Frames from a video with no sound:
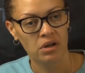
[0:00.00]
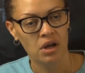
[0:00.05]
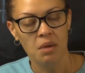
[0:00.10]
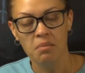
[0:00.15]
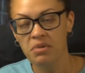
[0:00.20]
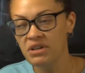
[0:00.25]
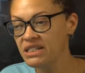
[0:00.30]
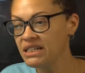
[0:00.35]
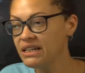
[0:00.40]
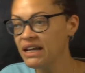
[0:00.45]

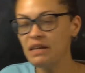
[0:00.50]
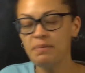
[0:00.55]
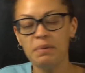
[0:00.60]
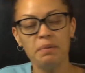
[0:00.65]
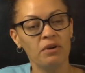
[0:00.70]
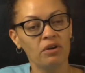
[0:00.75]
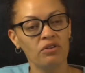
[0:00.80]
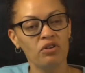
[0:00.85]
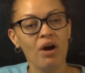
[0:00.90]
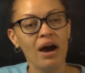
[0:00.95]
But see, these people
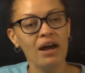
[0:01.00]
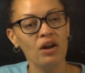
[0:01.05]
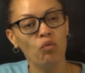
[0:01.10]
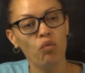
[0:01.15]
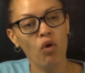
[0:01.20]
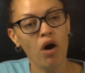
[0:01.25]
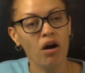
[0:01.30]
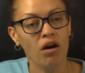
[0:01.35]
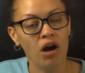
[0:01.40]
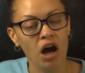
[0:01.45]
don't know how to
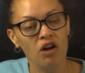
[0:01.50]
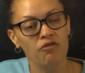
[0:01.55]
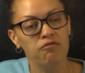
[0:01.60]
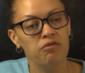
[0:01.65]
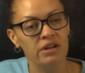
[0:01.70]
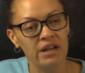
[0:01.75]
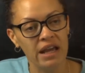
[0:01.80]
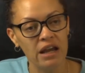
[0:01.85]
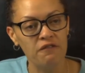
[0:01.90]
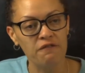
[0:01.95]
walk off
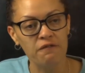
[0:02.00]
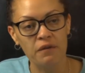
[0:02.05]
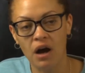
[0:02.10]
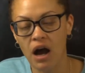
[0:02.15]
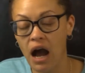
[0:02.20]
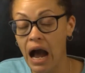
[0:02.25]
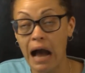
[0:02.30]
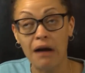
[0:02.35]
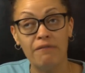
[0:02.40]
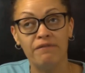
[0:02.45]
when they're
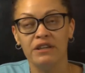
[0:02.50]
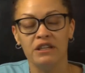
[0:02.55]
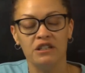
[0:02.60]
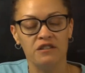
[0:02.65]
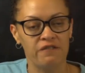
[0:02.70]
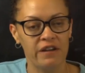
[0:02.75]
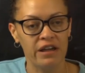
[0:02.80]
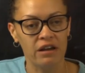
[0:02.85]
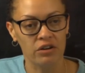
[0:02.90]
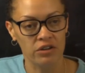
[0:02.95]
obvious
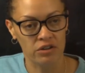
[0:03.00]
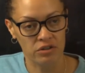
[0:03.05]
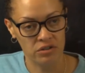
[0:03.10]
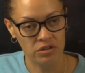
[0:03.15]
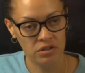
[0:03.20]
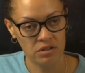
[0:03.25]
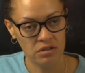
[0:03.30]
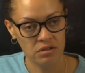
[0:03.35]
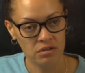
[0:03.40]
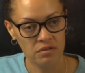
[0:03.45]
failures.